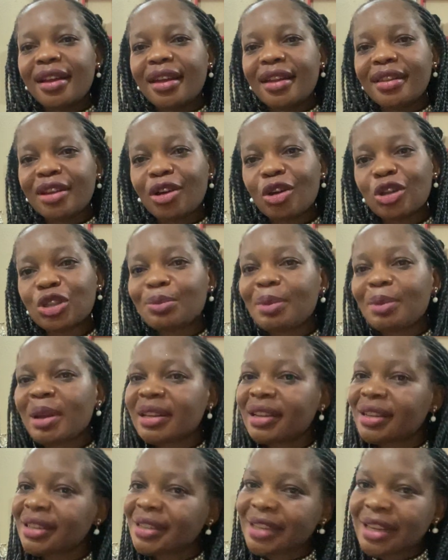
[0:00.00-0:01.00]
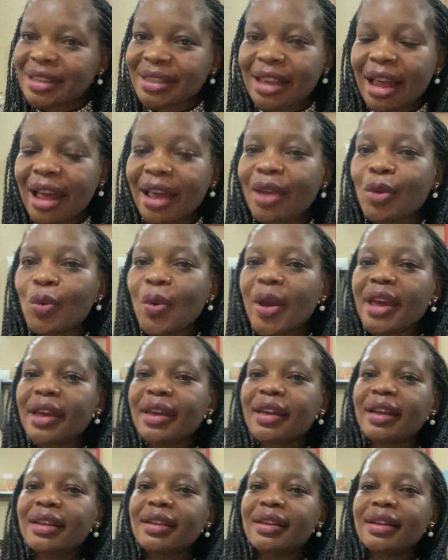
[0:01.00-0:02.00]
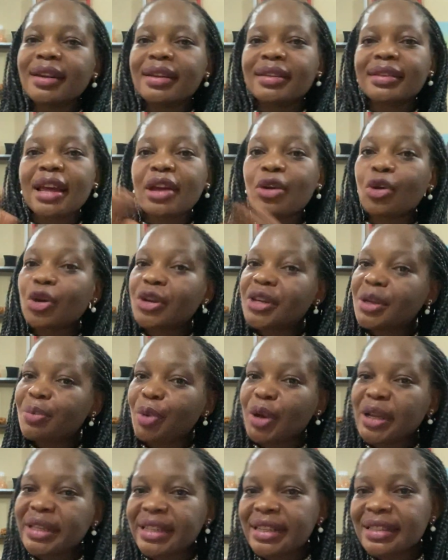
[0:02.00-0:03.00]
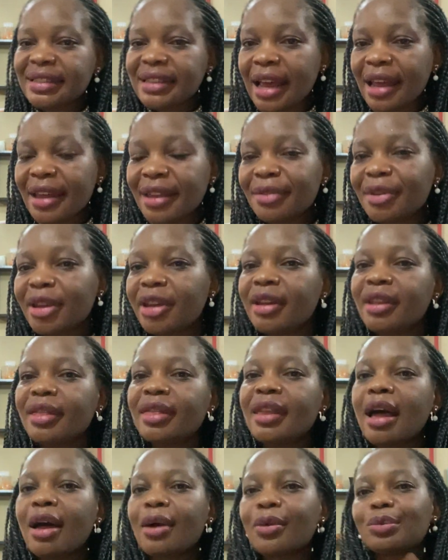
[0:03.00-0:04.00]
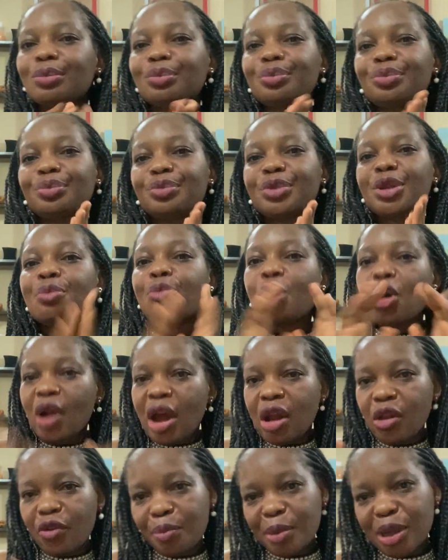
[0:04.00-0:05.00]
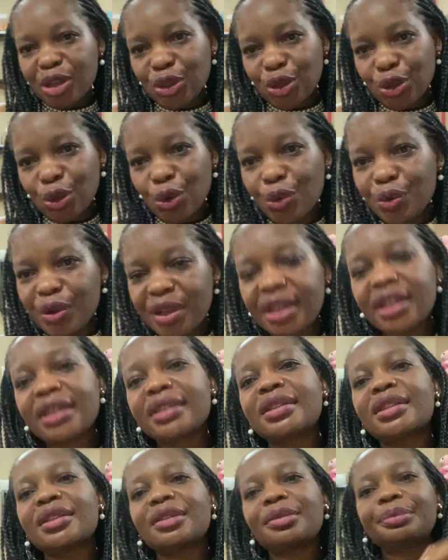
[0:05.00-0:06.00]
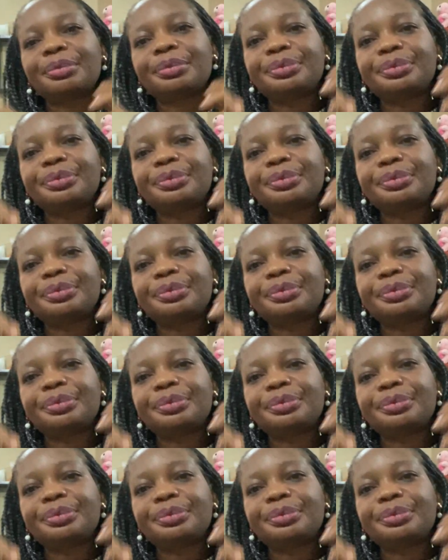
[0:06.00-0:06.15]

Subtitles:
The husband then sent her away. Thank God the boy didn't die. Now, the moral of my story is,